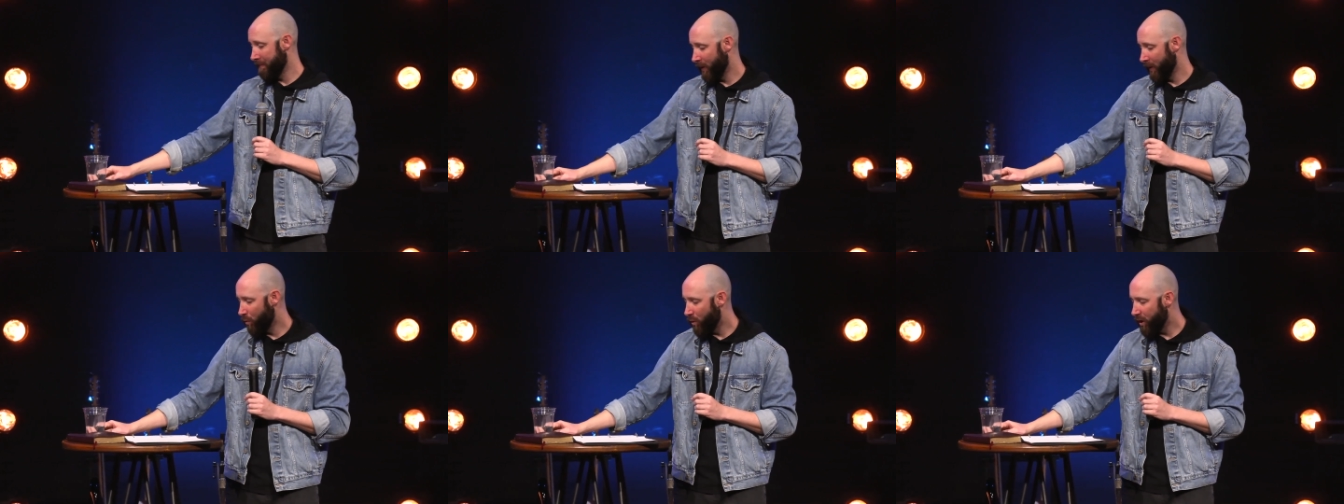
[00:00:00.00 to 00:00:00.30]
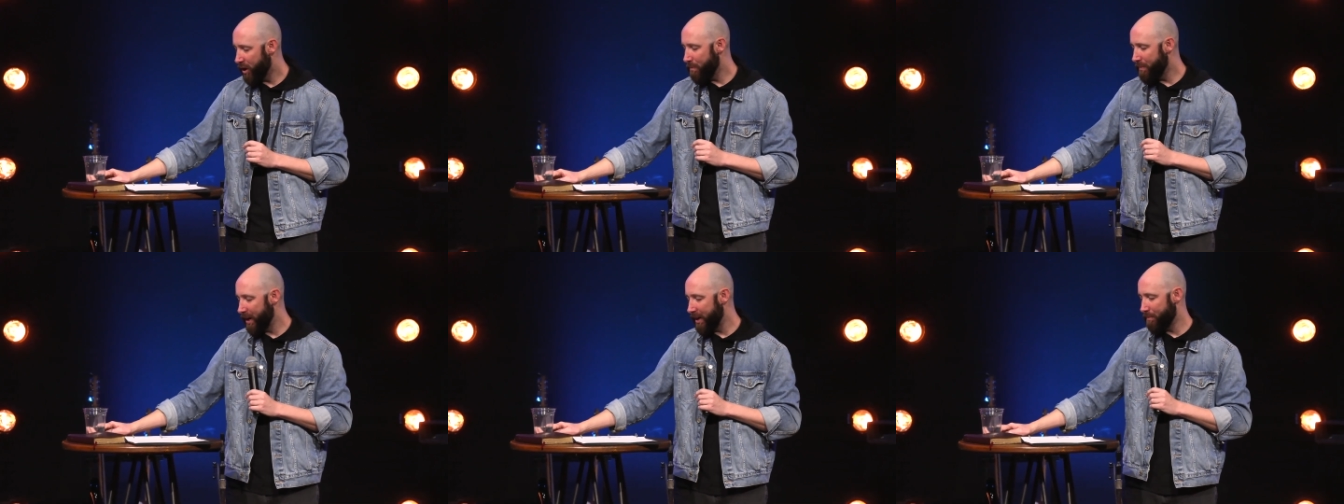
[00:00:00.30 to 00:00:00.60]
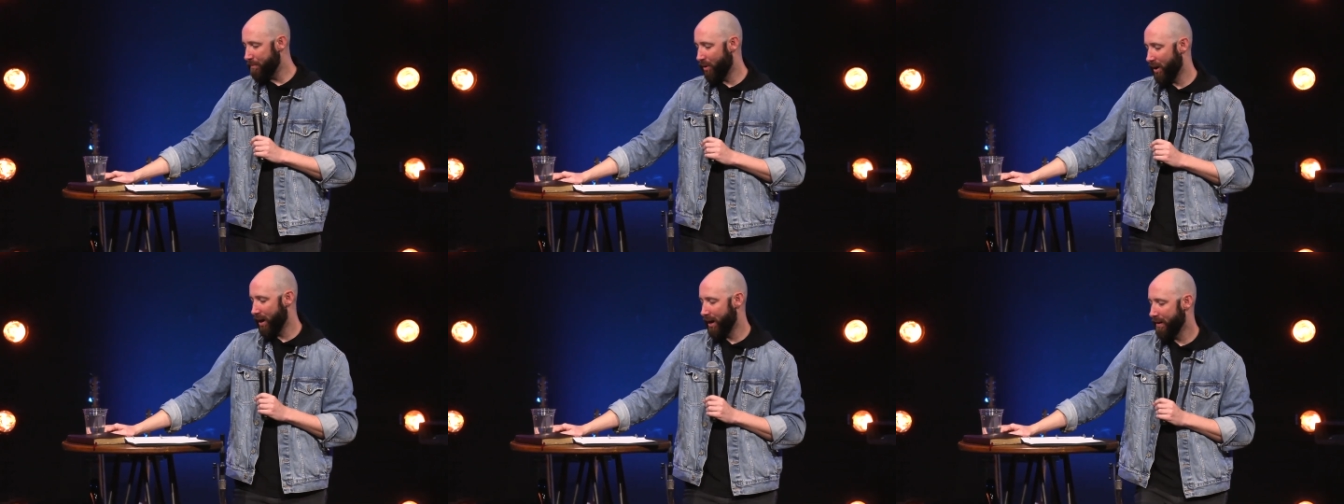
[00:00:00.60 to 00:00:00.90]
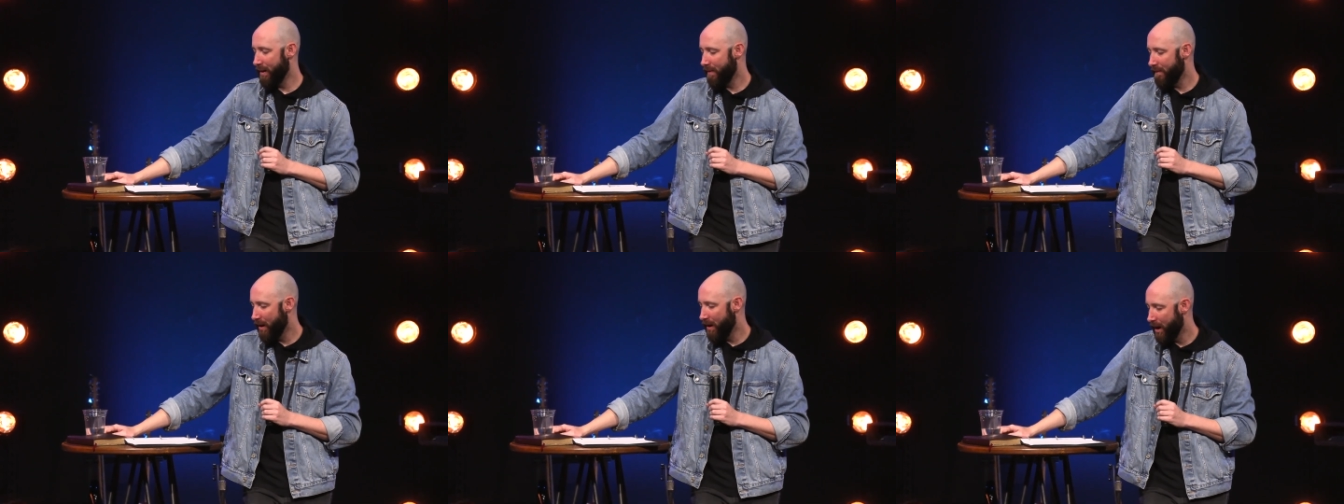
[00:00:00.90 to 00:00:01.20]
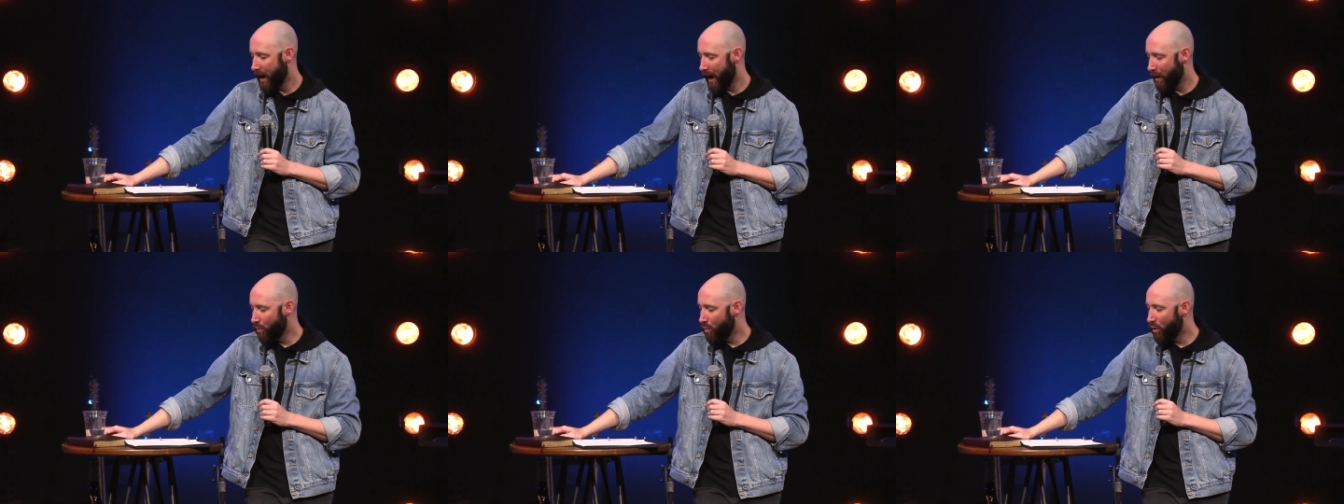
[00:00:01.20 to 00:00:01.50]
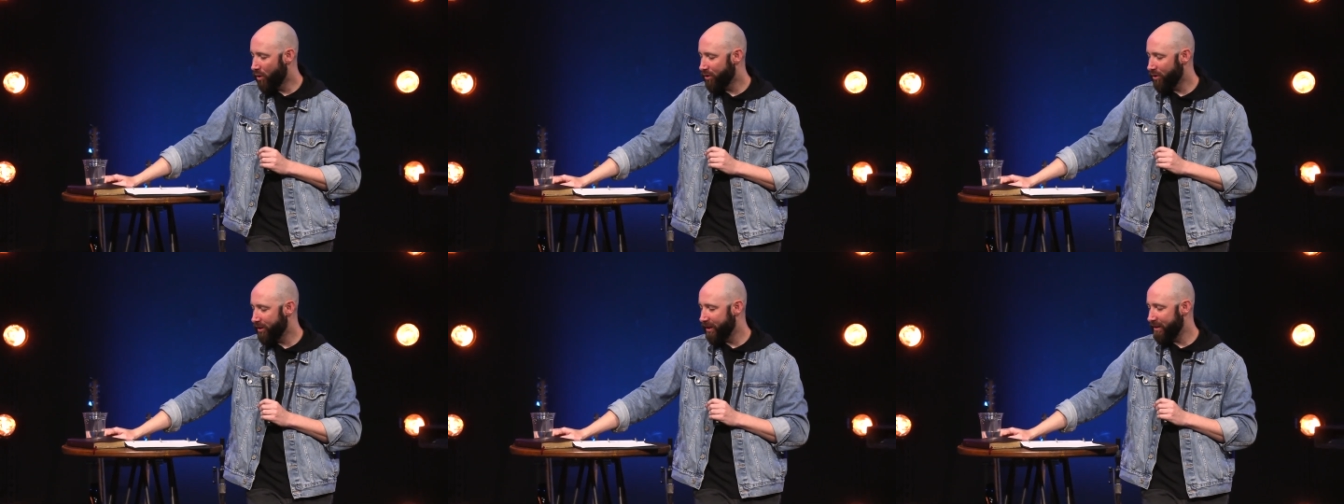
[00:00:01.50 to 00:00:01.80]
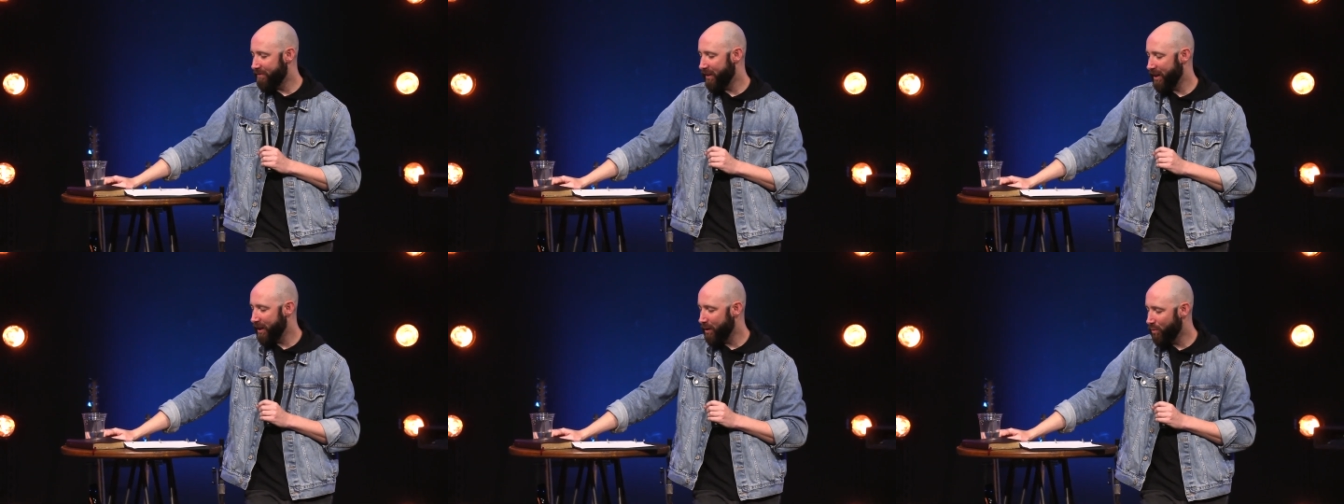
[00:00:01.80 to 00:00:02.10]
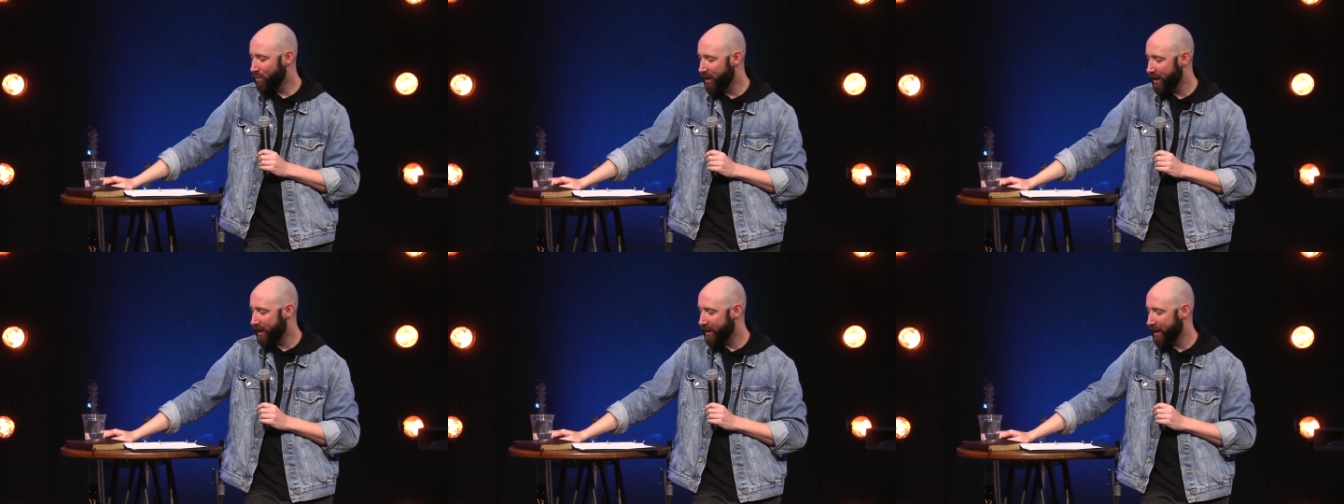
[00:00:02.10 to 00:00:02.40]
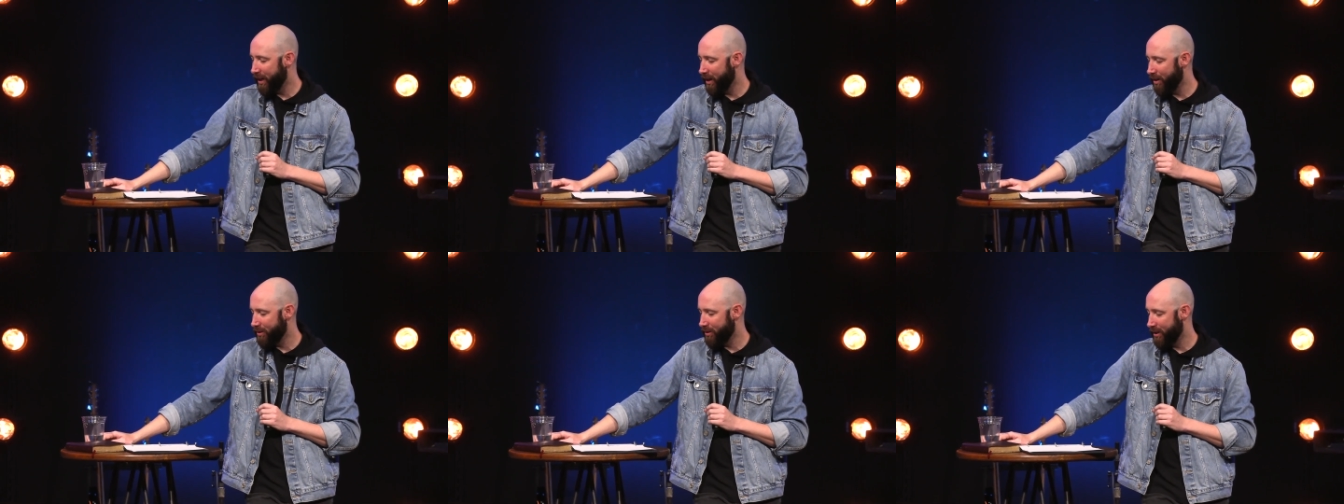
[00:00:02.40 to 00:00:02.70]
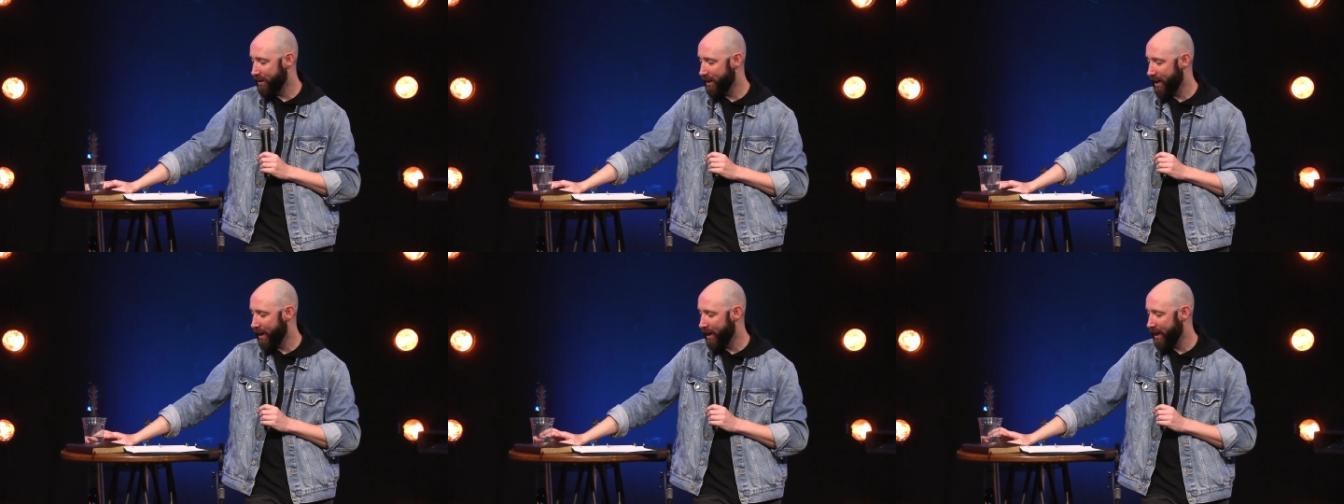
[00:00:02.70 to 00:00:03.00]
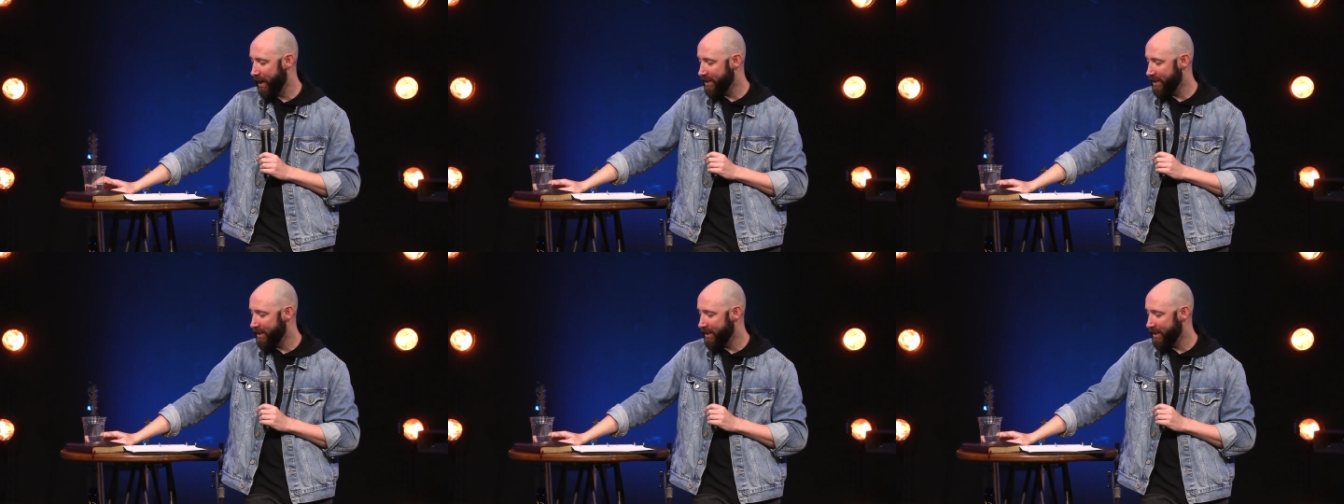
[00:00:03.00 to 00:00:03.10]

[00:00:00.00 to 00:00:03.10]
What do you mean, Brian? I'm wondering if anyone in here today